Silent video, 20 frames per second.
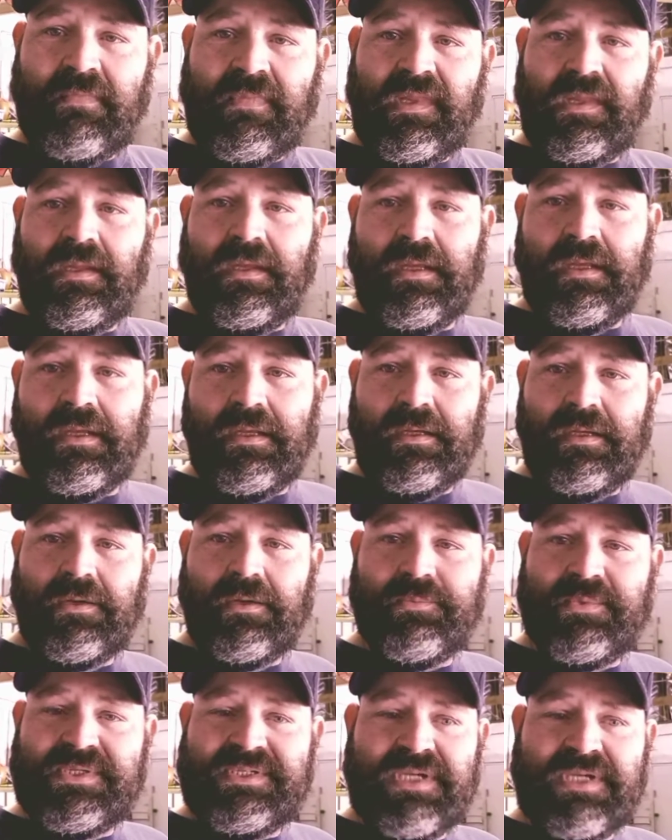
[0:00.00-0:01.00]

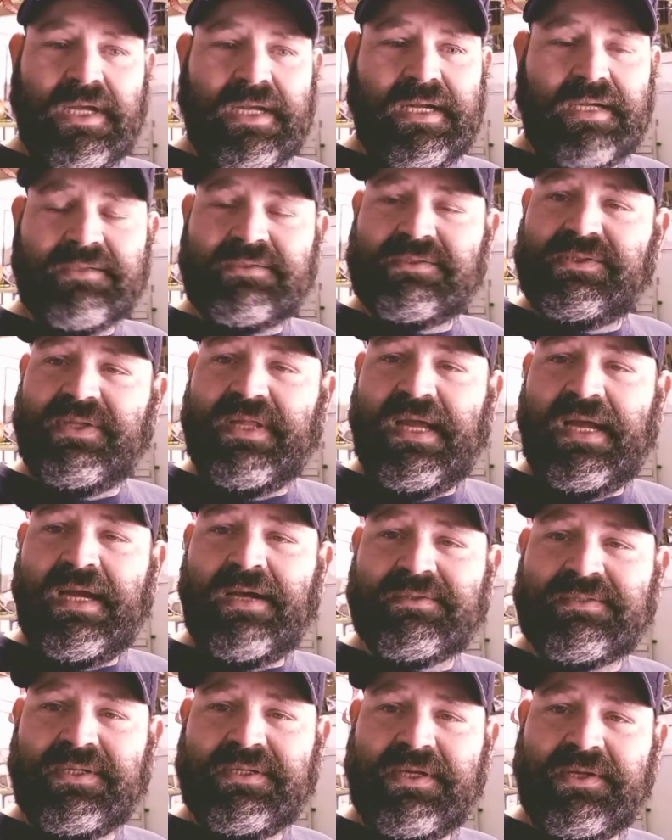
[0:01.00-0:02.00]
and we shot out to the
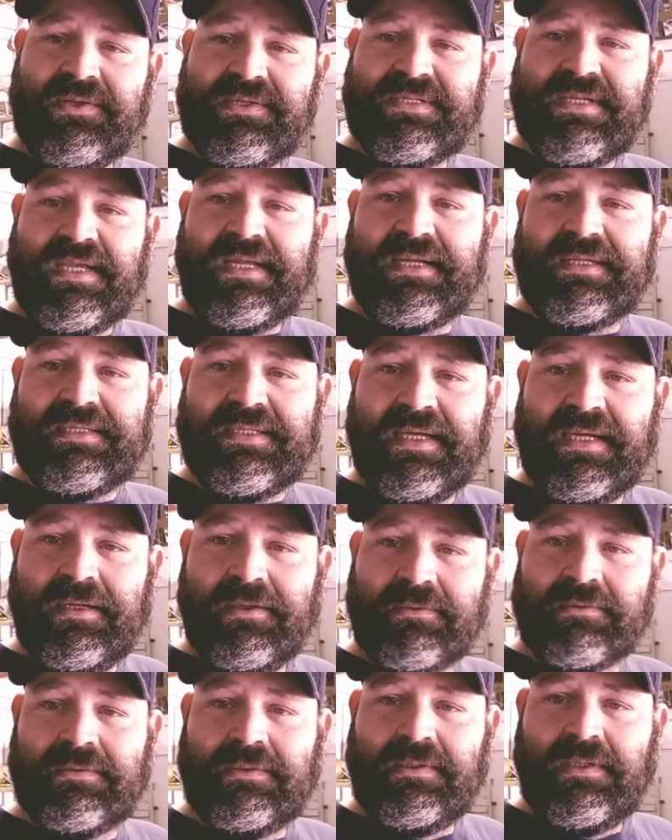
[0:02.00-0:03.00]
house on the other side of the
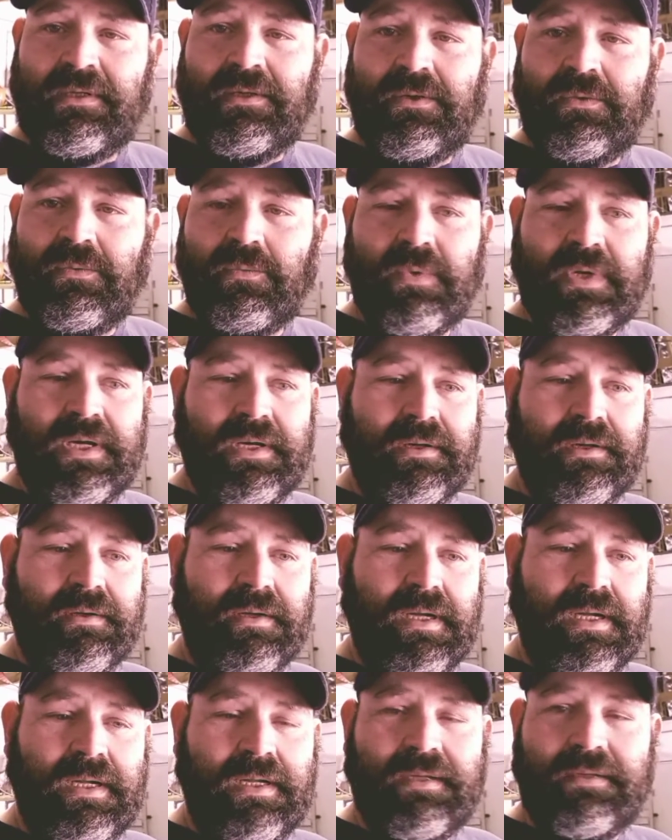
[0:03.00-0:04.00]
town
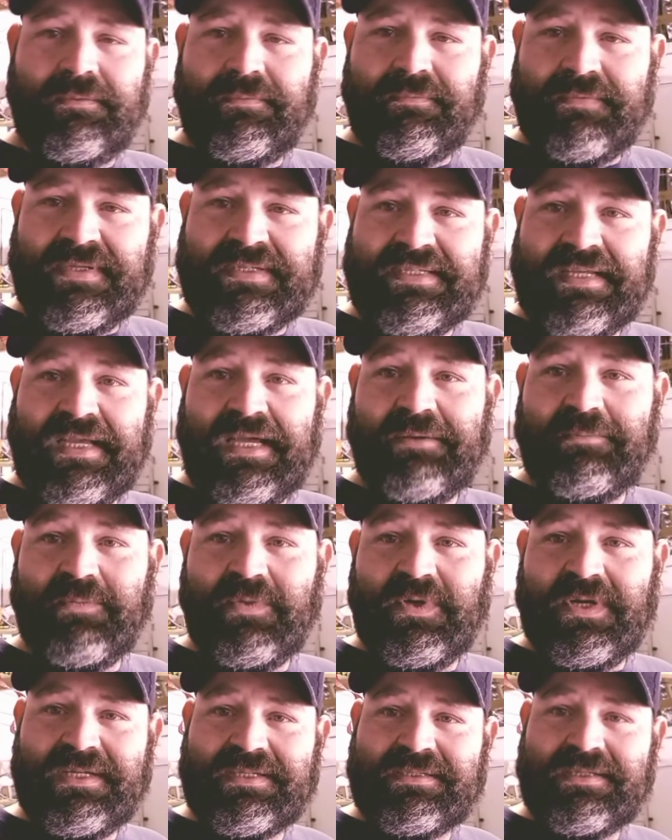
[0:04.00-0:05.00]
where this item
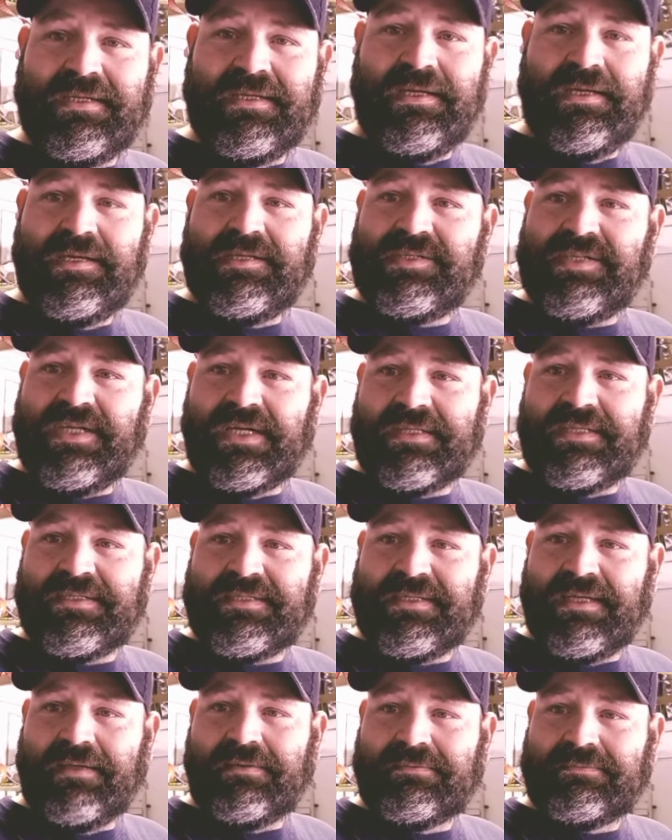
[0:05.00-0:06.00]
was. Check
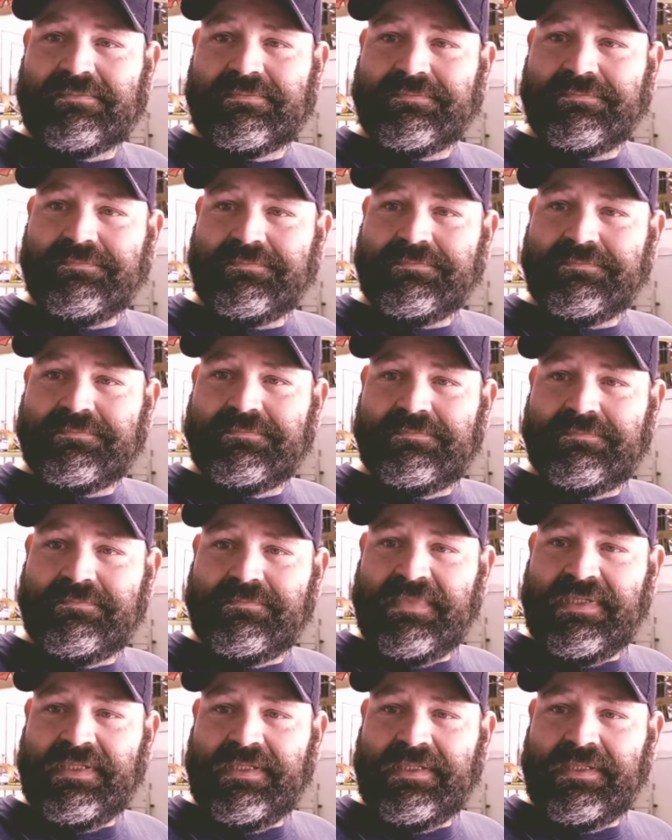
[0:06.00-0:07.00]
this out.
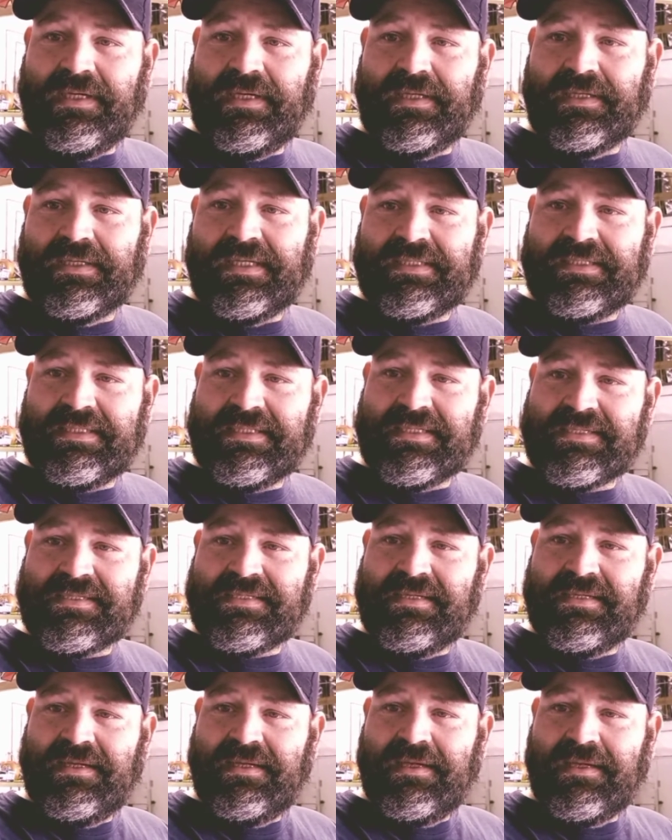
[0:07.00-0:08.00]
Let me get
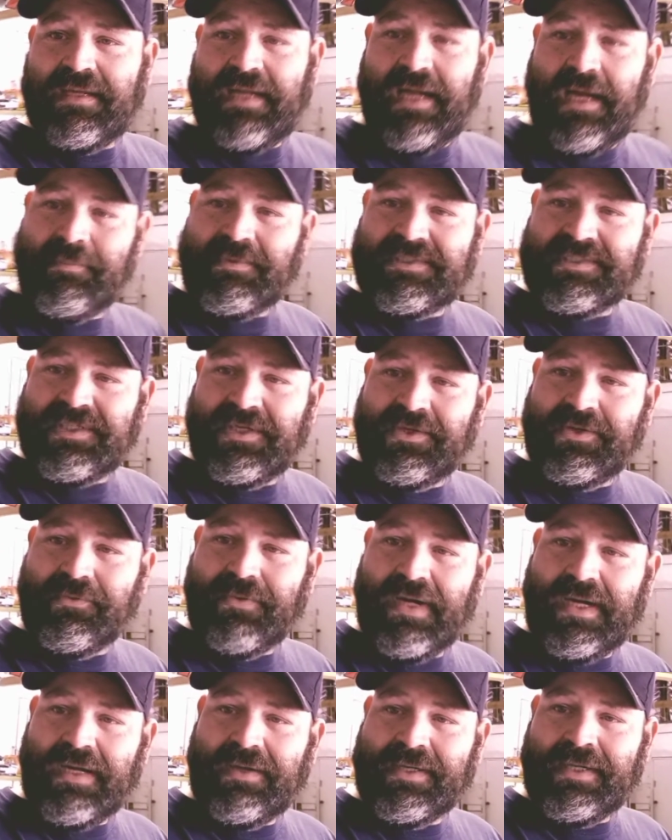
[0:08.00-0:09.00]
this camera turned
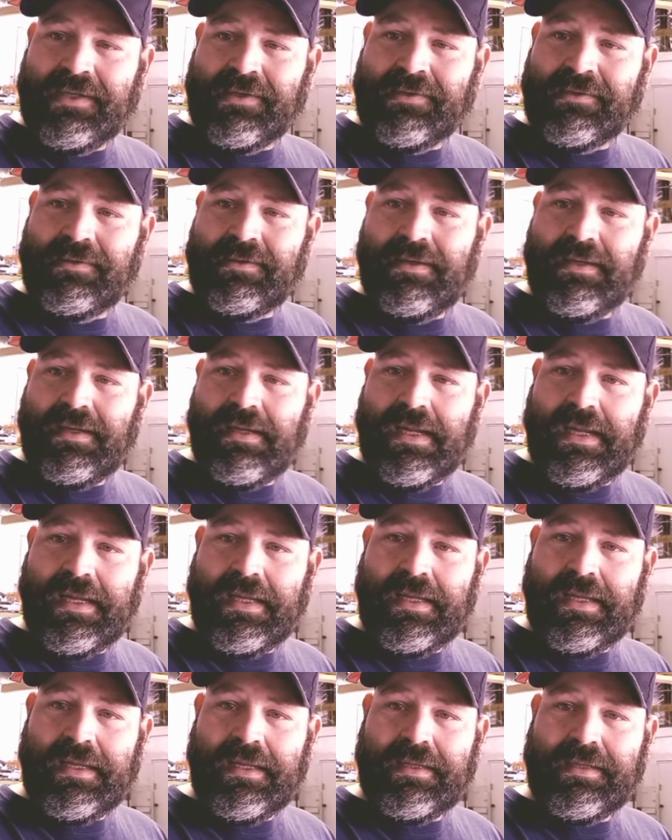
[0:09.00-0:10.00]
around here,
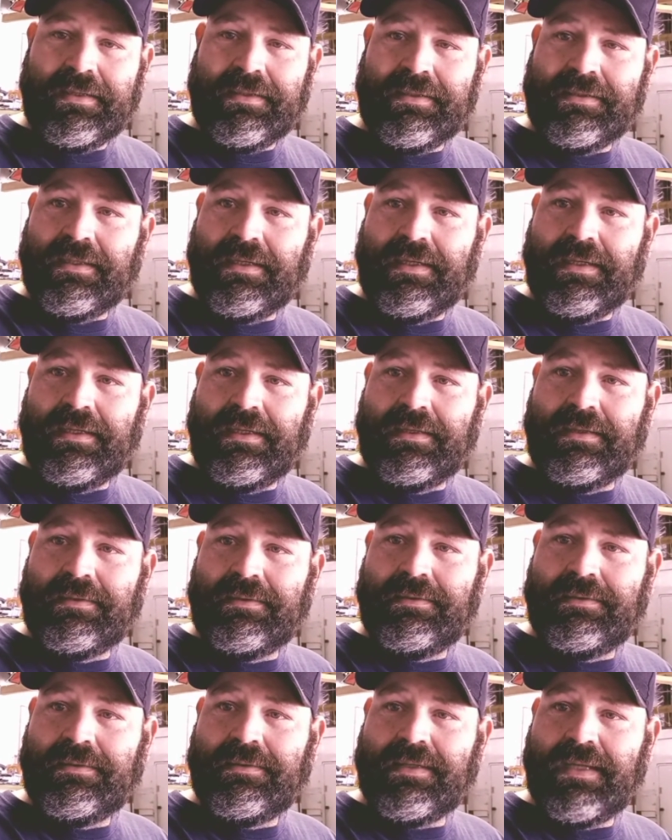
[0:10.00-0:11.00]
and
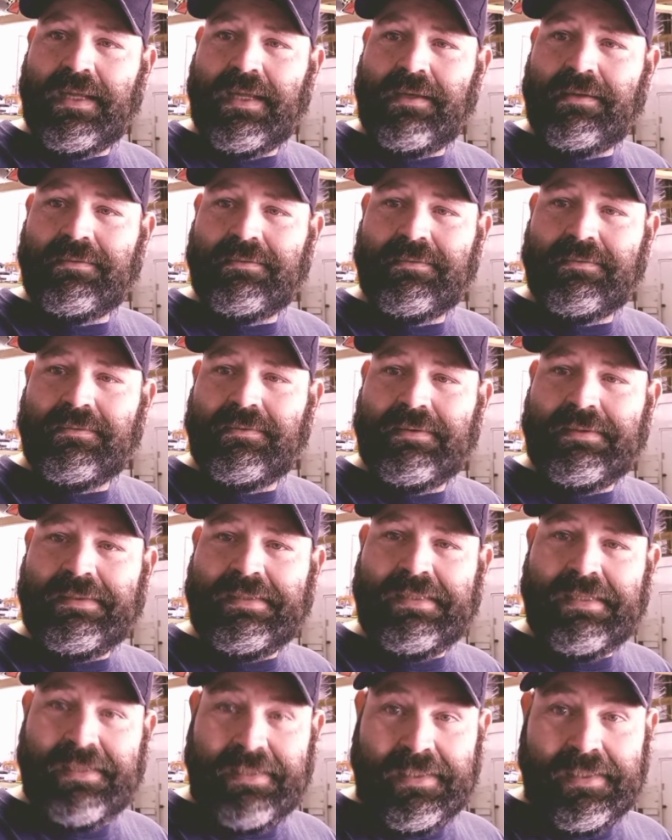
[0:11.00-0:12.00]
yeah,
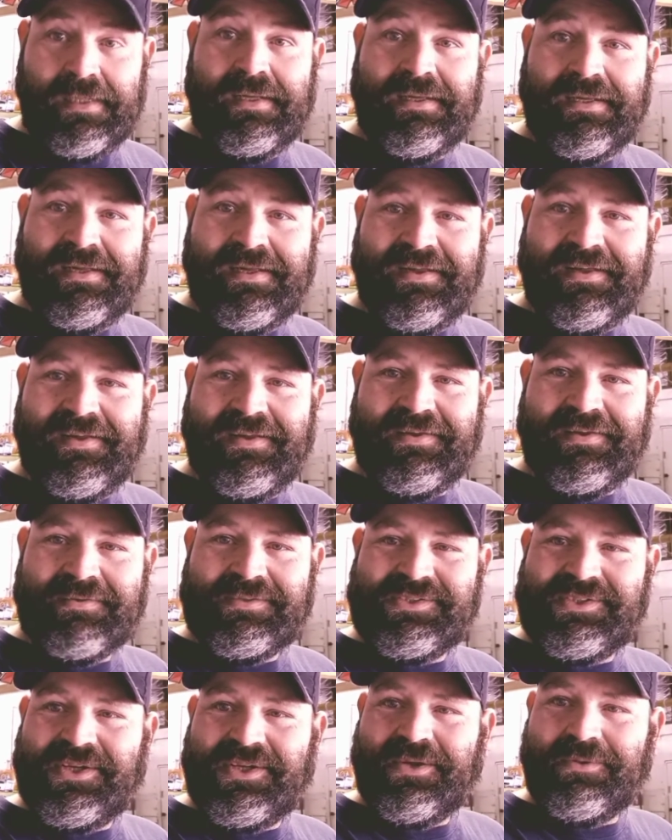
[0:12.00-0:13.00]

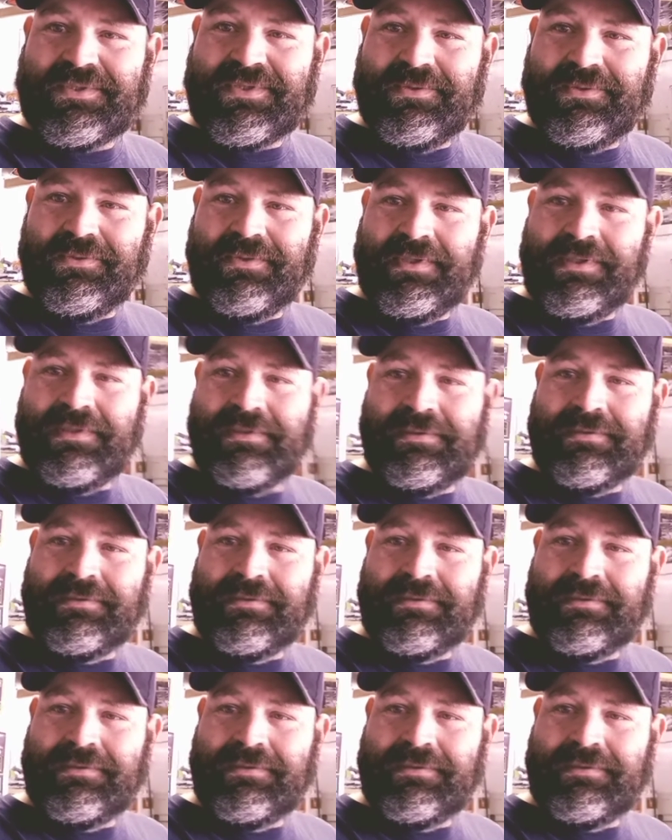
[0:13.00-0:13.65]
show you what's going on.